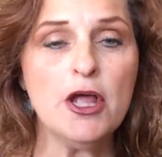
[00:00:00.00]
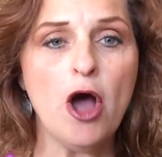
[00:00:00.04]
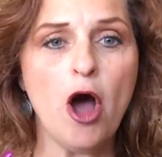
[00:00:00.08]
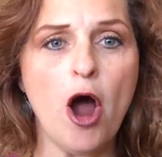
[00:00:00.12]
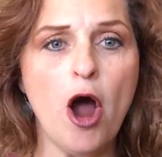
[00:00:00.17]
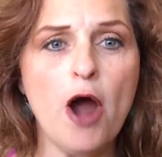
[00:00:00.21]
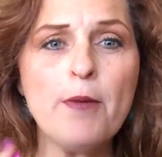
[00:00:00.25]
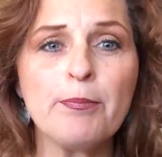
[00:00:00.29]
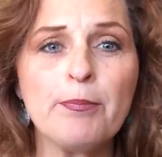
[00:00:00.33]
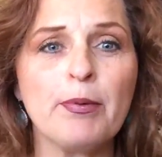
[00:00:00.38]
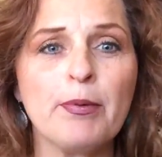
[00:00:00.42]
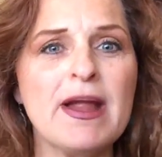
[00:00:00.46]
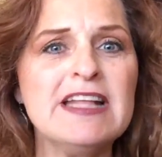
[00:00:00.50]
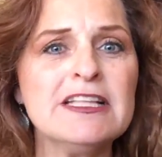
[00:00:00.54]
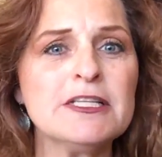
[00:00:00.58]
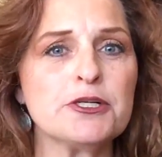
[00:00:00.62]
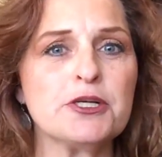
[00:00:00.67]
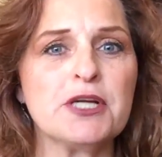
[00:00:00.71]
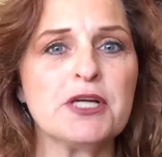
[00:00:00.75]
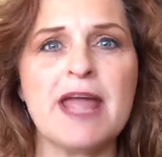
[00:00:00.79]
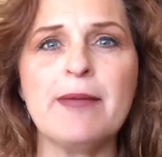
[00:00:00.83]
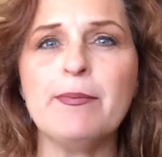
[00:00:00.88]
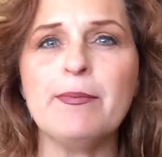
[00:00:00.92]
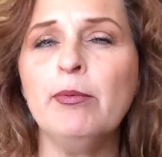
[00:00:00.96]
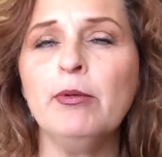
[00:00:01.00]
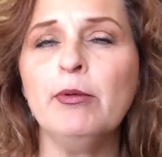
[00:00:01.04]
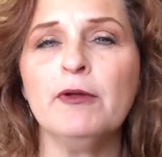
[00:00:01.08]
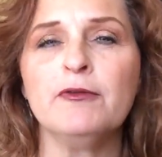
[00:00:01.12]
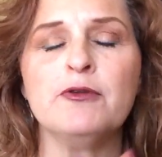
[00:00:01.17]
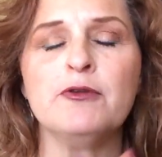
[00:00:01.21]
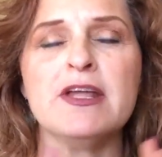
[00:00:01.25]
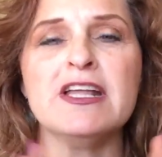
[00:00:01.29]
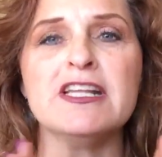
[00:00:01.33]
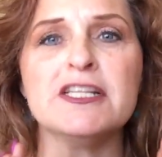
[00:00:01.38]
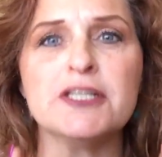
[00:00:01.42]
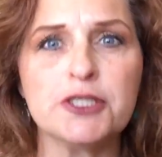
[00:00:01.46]
Our brains are capable of
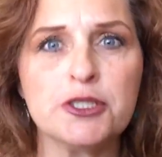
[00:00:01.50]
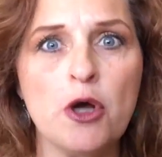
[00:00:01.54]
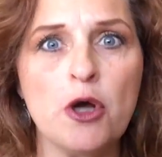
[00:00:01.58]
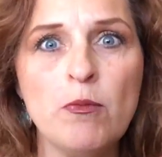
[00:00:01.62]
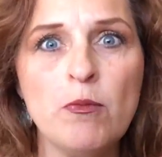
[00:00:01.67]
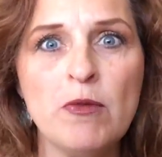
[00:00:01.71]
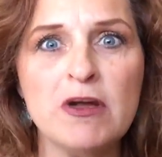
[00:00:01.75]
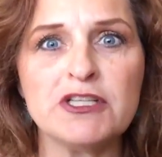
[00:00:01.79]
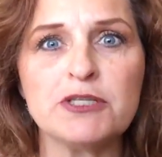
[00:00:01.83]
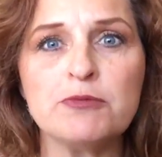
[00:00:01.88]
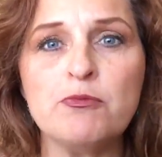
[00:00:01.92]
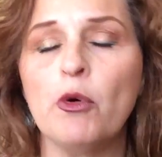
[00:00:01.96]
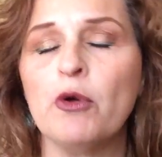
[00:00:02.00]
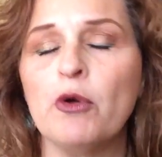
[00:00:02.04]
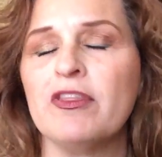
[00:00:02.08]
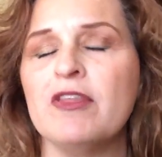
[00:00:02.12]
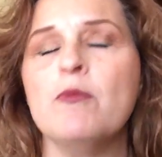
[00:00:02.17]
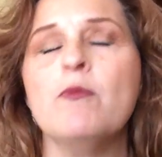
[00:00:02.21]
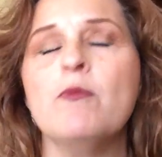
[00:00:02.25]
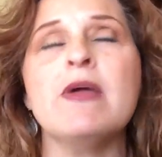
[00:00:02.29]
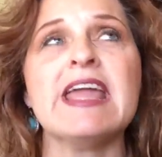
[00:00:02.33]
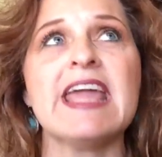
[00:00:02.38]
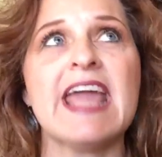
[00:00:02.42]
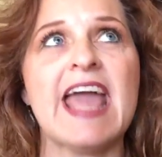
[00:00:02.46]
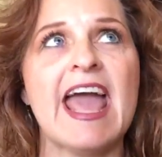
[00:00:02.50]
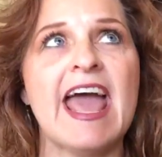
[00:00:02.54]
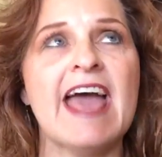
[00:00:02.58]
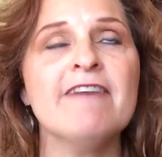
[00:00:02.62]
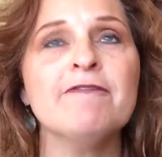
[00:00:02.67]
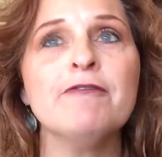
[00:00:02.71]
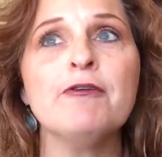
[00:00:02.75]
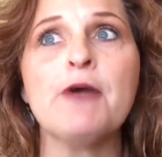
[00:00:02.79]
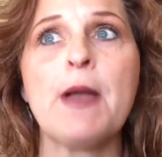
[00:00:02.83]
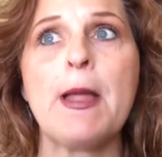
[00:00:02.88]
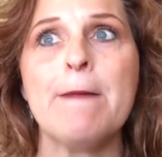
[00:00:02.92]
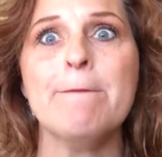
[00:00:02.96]
doing so much more than we
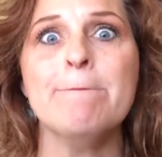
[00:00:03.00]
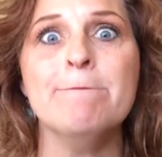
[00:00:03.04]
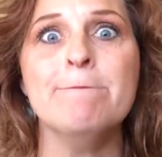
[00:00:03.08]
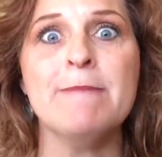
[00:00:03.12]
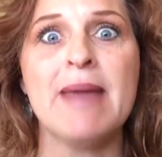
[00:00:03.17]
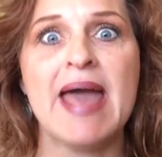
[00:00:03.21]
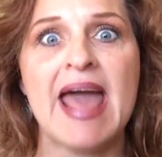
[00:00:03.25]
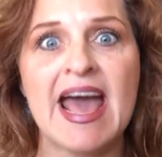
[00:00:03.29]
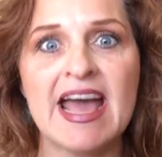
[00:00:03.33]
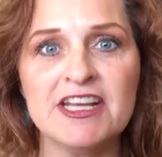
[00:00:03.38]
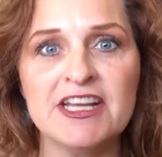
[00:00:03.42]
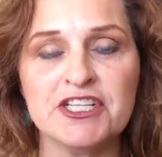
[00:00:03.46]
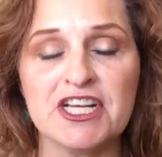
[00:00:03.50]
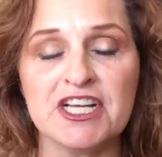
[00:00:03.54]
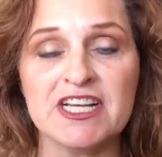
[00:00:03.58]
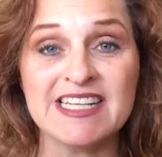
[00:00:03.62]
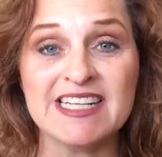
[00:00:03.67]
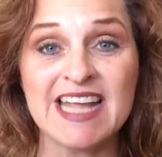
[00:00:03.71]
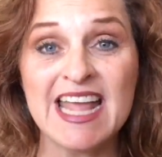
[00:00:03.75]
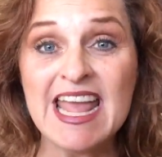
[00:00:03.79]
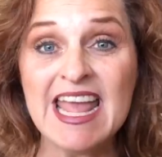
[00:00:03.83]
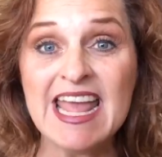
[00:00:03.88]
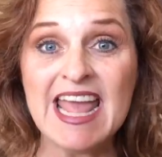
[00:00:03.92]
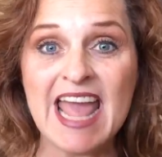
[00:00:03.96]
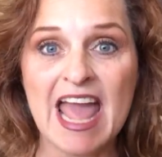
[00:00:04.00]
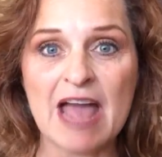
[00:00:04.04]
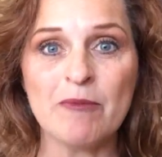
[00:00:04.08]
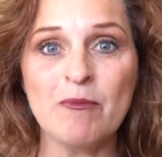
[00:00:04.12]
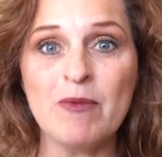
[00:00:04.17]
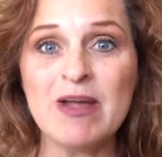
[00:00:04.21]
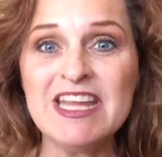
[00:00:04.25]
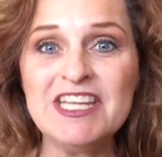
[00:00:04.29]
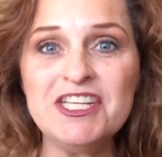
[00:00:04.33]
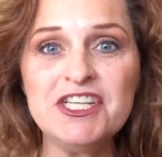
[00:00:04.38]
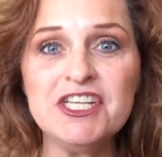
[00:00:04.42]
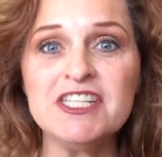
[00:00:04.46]
ever imagined, and
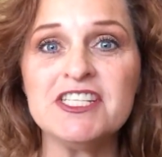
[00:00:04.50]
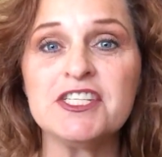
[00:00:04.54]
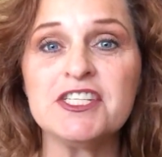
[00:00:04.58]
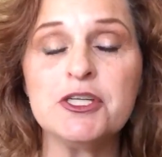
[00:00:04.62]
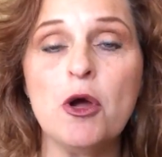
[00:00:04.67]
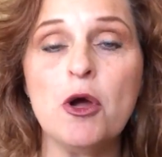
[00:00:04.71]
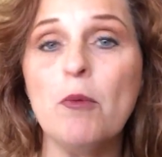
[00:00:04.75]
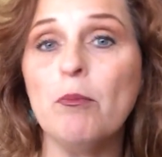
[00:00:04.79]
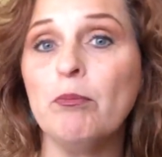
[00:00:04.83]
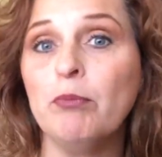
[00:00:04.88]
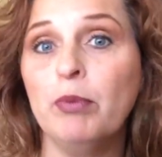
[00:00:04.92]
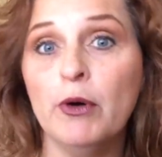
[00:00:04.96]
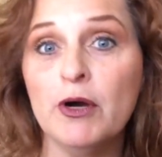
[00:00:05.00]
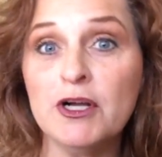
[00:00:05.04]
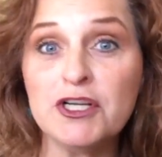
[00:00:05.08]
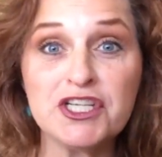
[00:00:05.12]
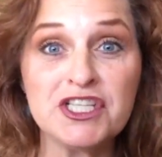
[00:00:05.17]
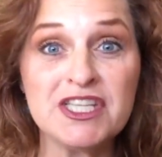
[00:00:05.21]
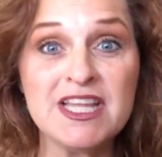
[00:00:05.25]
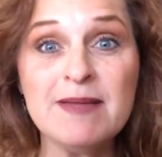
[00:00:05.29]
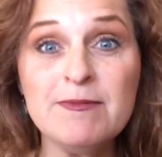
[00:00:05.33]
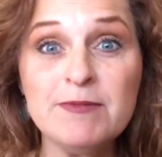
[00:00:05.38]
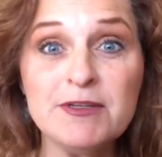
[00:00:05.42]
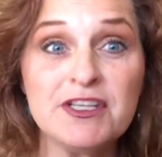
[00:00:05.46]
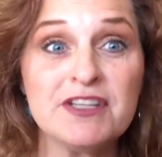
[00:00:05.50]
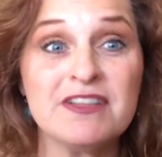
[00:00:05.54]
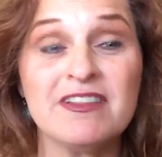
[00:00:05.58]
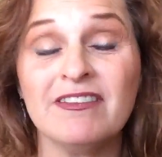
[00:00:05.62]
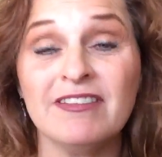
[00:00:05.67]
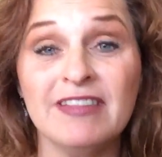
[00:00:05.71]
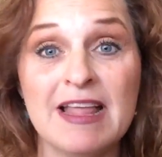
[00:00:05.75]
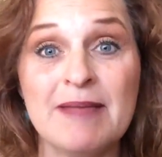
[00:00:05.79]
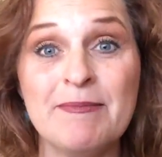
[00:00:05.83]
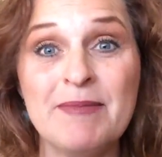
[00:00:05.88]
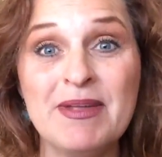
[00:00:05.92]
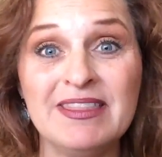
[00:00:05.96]
we just don't push them to the
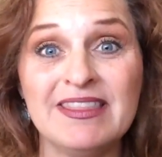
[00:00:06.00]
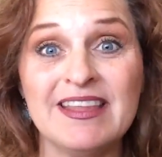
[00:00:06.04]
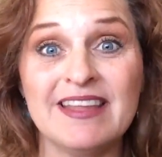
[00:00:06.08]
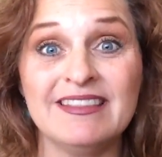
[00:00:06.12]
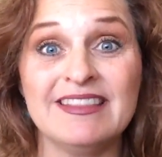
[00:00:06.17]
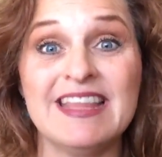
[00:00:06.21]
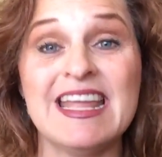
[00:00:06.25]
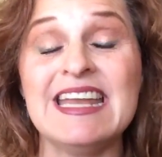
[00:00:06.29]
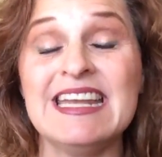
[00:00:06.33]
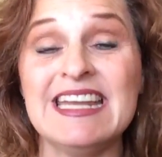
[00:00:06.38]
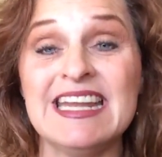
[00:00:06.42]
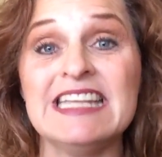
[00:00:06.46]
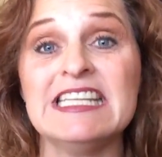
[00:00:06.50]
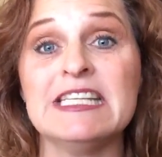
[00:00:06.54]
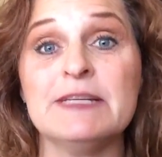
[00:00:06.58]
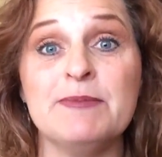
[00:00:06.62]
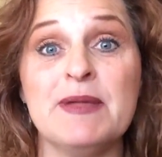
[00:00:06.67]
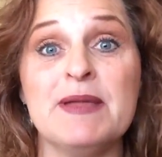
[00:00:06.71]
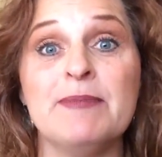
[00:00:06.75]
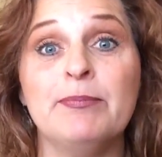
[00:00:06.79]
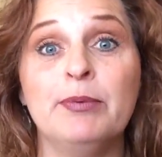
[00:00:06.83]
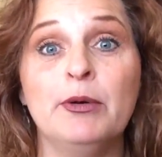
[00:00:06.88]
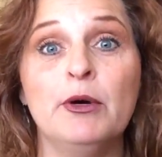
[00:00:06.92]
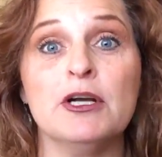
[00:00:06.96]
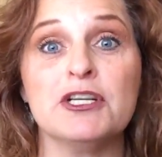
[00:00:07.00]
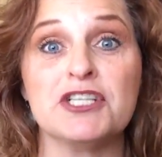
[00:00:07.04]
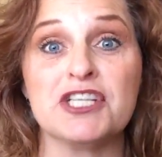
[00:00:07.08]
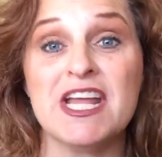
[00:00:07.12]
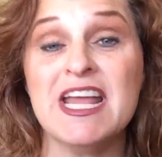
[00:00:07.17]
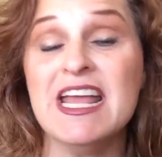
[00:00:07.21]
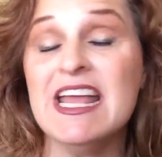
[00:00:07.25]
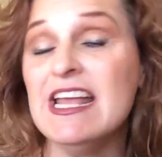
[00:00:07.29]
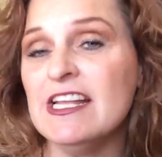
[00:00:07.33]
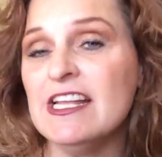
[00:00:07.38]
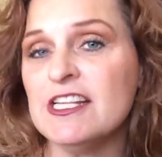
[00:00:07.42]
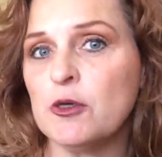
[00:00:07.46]
limit that they need to be pushed.
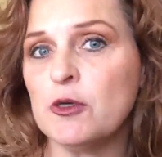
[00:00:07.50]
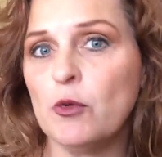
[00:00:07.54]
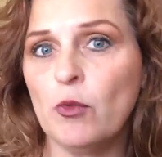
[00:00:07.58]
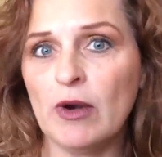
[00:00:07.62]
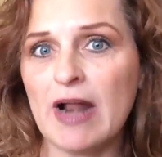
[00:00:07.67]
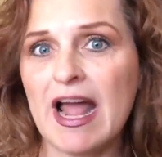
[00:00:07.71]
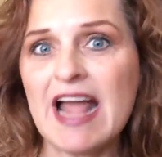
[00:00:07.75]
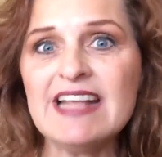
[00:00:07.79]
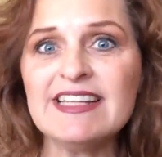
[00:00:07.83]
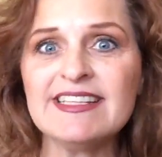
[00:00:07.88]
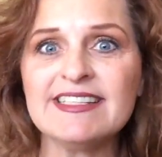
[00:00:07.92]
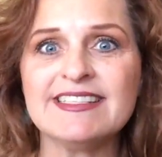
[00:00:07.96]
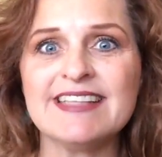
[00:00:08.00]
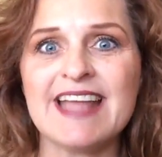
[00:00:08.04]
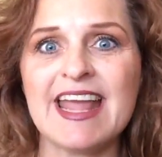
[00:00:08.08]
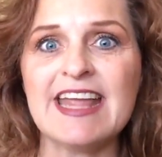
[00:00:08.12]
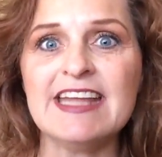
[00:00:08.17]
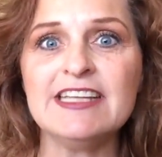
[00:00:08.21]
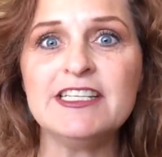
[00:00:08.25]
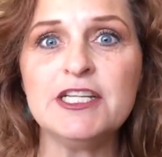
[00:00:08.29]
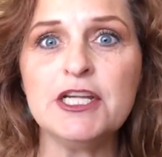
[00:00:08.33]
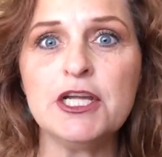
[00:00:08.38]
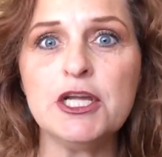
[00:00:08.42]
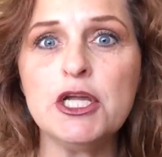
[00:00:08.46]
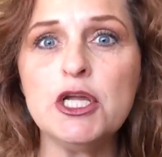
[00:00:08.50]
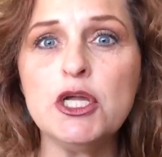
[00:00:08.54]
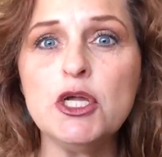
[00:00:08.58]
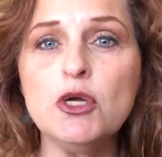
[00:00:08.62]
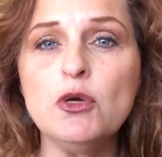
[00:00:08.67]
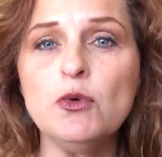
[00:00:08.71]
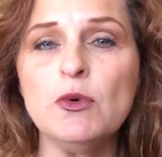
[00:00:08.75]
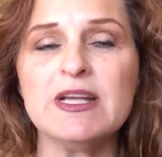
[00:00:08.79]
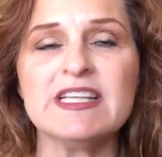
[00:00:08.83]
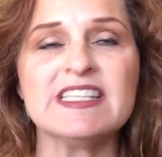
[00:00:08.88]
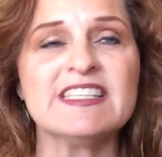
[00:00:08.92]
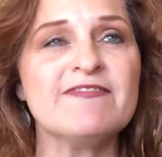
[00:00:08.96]
So what I say to
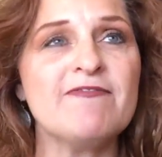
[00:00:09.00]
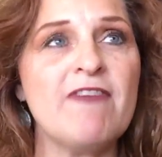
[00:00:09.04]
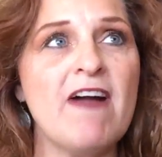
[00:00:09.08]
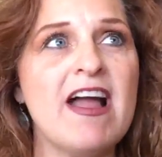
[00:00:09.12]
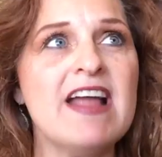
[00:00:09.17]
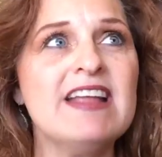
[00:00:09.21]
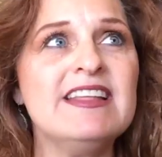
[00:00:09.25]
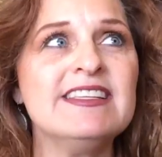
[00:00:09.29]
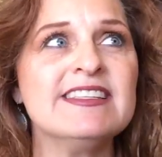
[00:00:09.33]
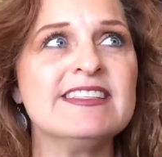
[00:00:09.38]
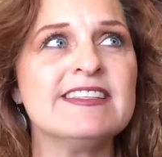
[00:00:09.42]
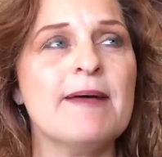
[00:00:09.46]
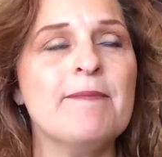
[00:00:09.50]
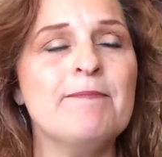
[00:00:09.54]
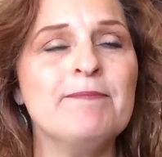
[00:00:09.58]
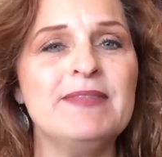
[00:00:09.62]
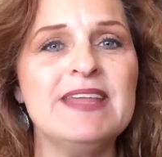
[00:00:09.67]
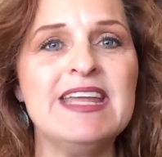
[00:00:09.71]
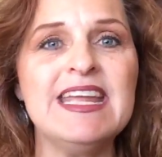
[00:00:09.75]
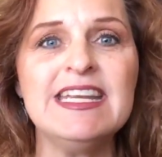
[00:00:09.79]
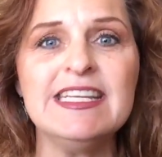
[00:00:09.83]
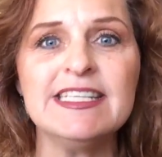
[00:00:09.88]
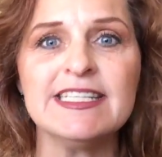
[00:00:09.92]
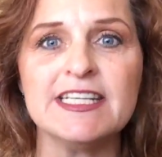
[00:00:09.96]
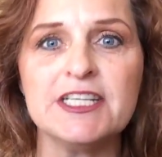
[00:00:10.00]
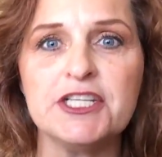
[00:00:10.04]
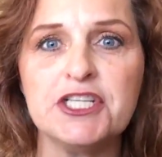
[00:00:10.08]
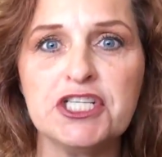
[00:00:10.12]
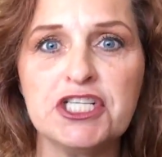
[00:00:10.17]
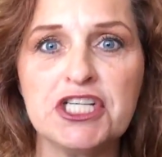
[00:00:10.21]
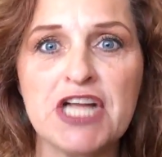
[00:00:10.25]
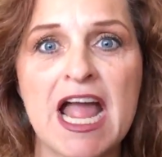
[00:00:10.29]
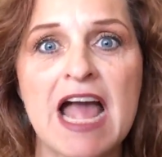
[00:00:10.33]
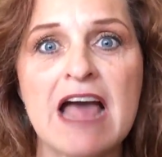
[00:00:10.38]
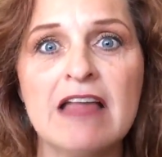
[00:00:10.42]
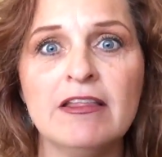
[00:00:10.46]
you is, find something to
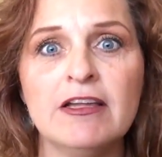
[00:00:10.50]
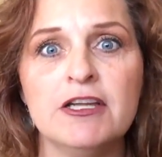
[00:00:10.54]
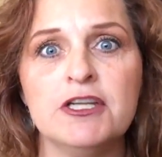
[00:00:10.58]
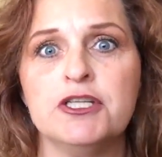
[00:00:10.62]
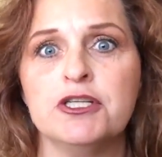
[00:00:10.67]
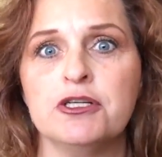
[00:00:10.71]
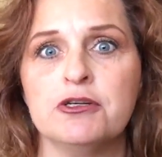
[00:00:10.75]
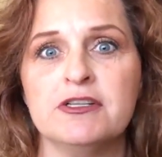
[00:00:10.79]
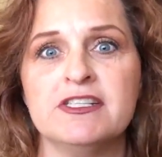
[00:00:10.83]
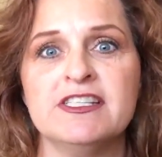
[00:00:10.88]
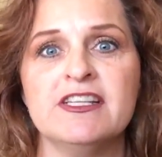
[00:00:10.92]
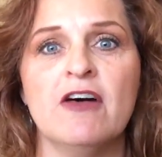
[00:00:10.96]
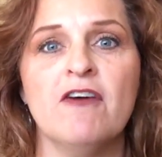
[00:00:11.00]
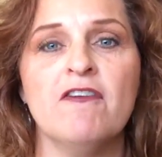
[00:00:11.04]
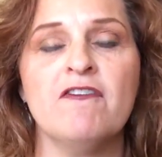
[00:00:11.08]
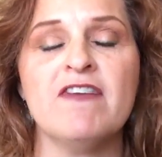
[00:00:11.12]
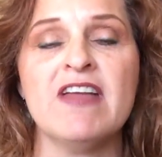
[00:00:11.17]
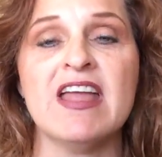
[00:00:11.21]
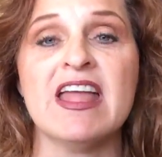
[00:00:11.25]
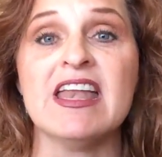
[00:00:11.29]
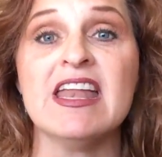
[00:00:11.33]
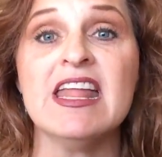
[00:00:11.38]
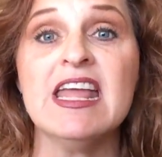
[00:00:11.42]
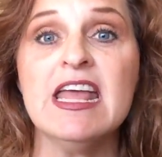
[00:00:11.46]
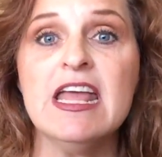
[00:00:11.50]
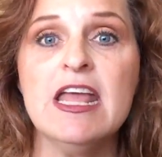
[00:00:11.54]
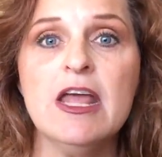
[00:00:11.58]
challenge yourself in.